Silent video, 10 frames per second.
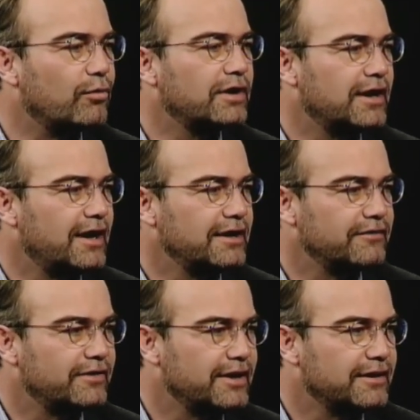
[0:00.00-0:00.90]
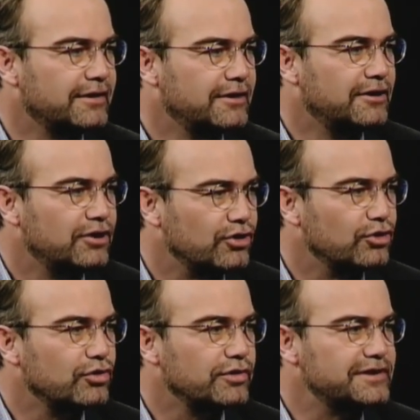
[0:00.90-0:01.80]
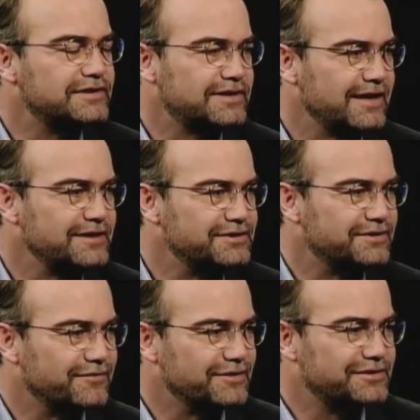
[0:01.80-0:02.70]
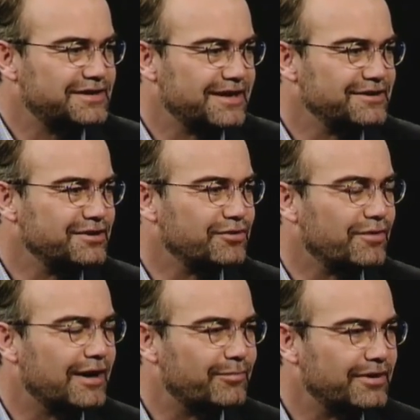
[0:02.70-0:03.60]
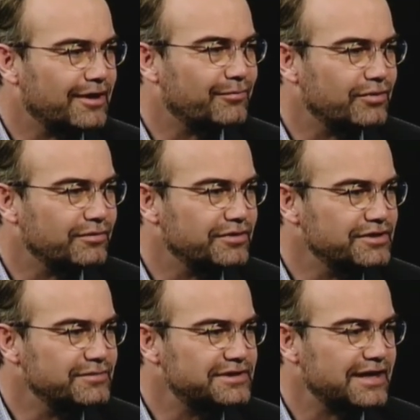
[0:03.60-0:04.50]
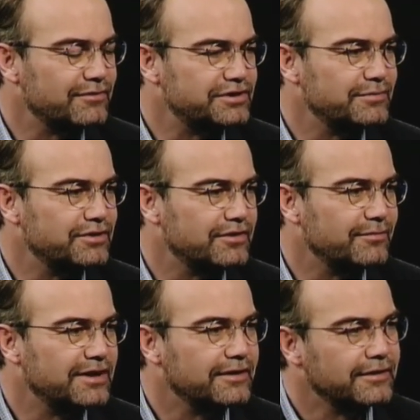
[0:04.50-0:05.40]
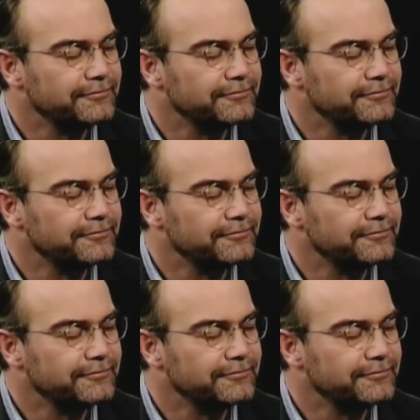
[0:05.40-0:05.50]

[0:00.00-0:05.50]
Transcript: Or what kind of like early stages of this 10-year ramping up would you be saying we should be doing immediately?